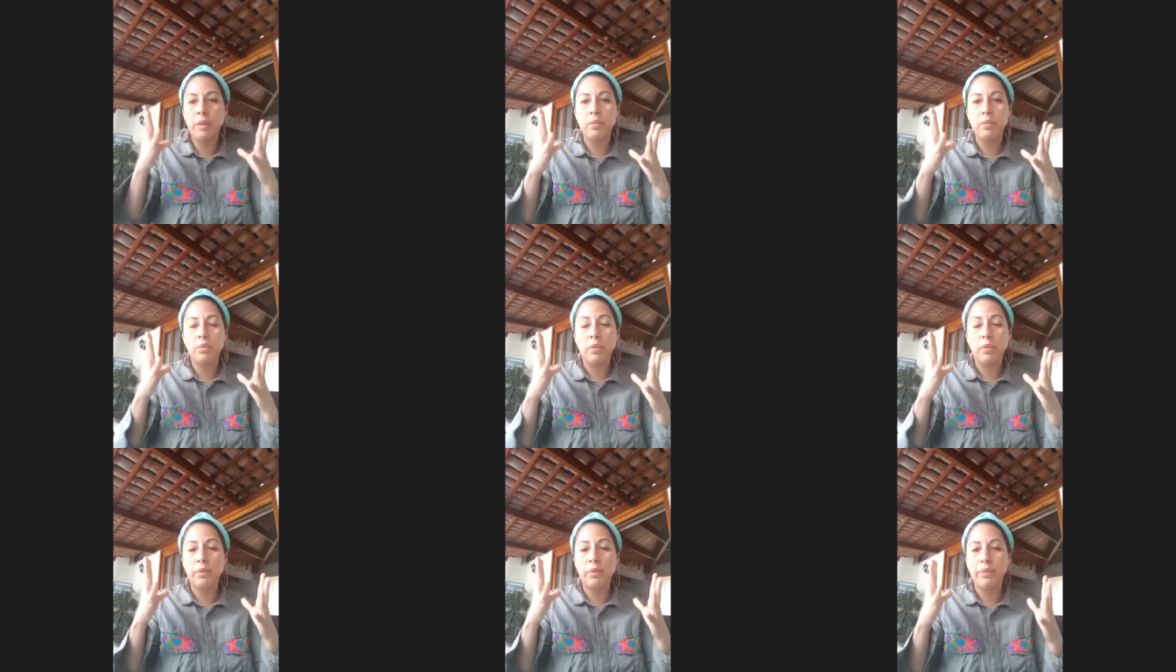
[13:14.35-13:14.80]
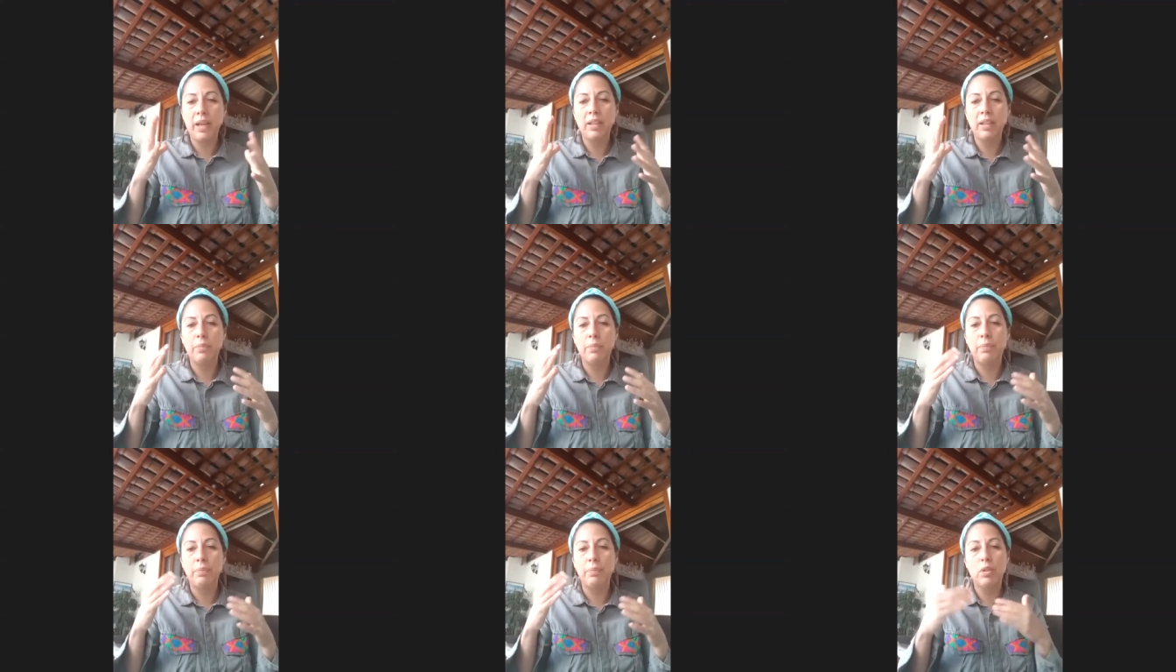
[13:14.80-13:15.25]
so
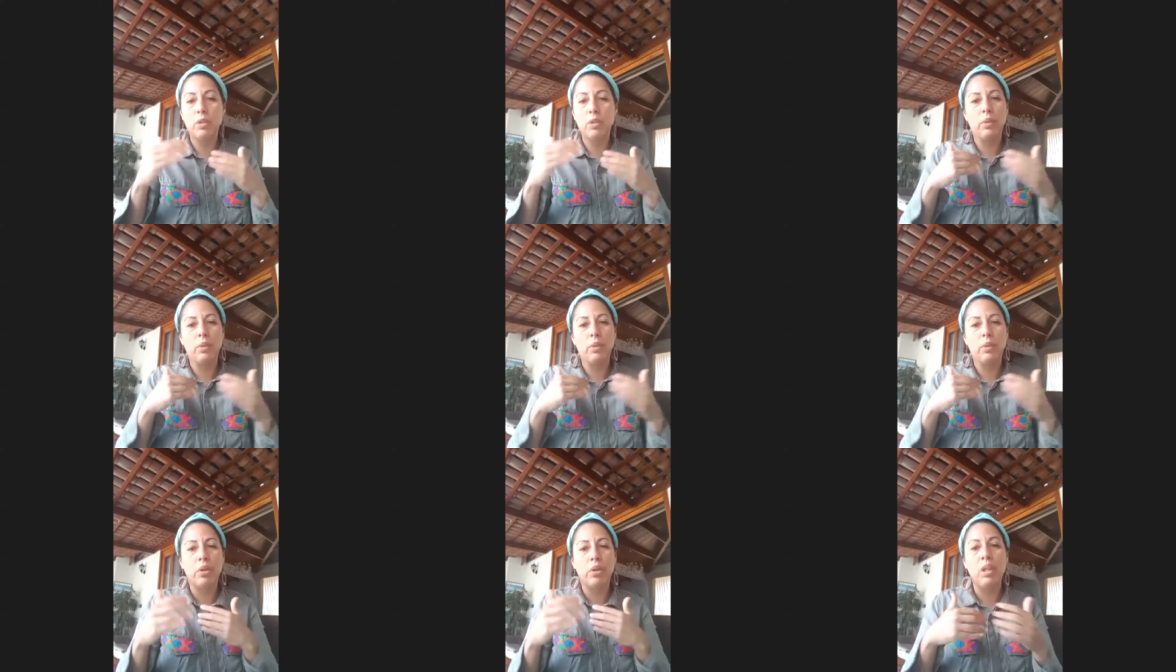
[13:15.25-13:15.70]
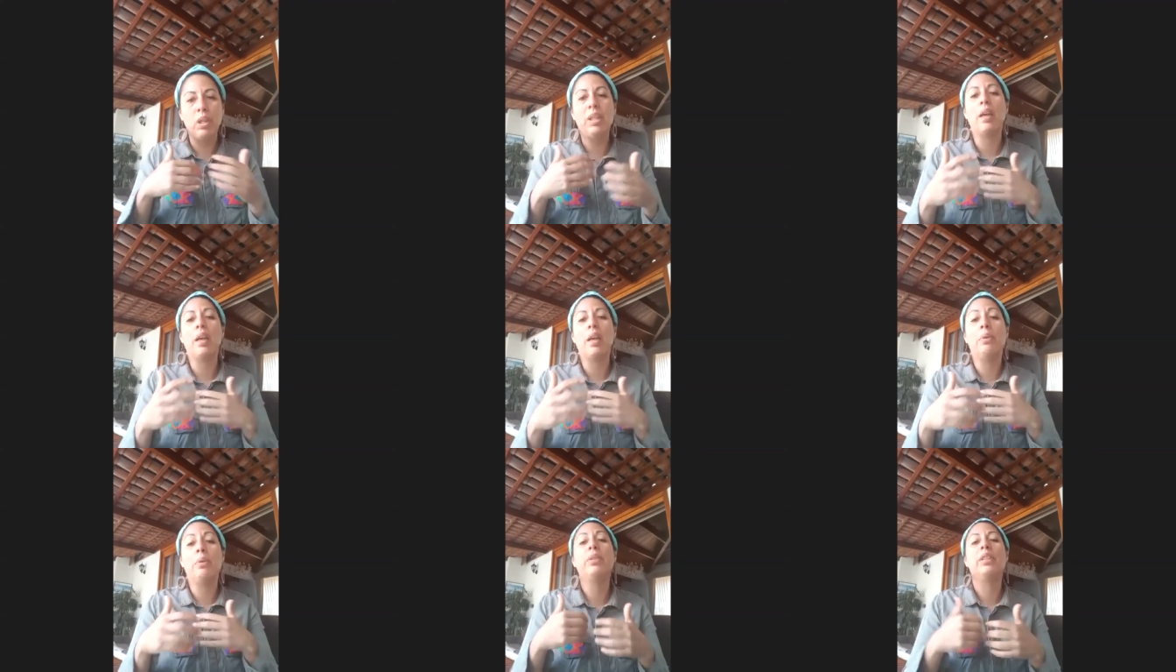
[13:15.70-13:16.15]
fast because of
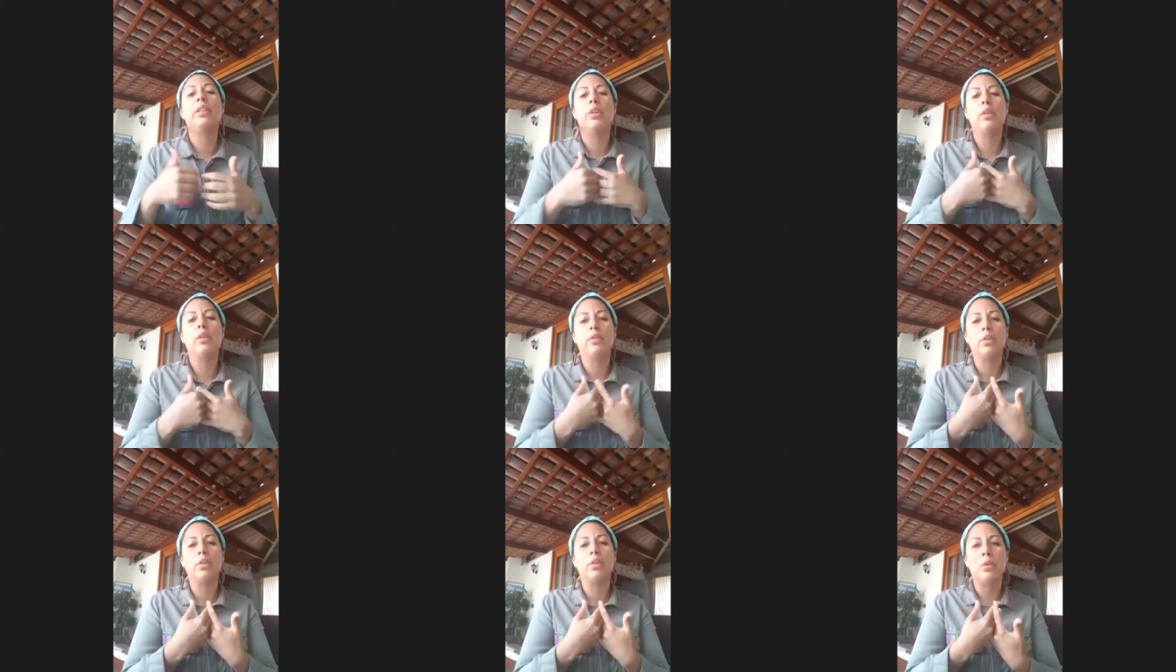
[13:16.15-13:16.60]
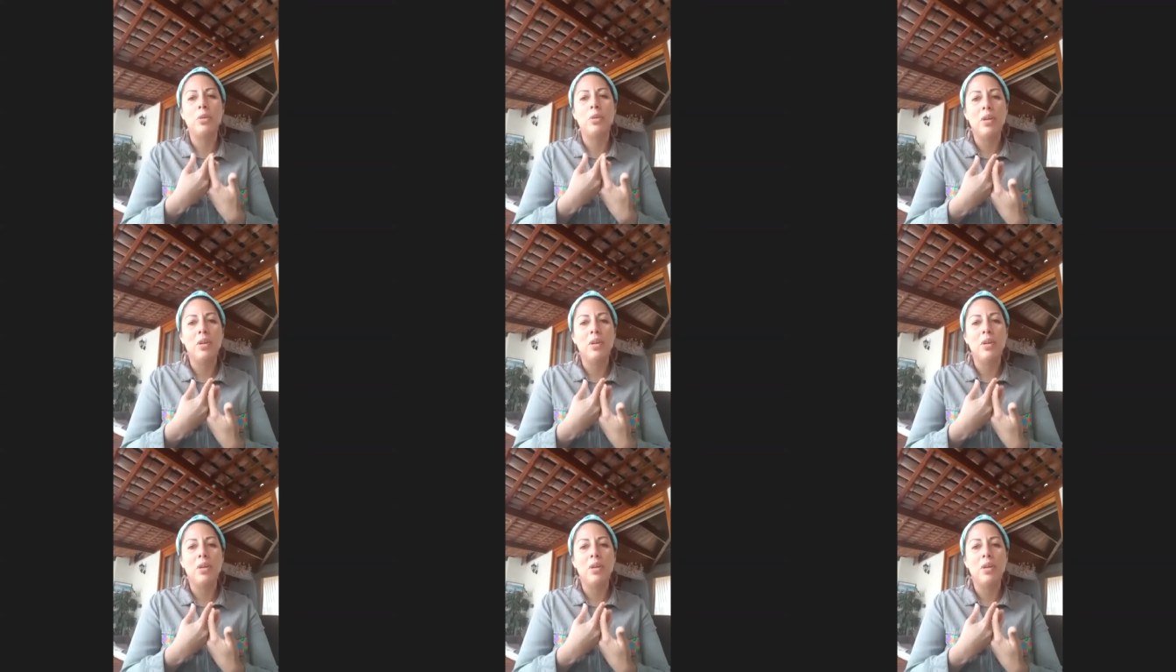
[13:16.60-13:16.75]
solidarity also.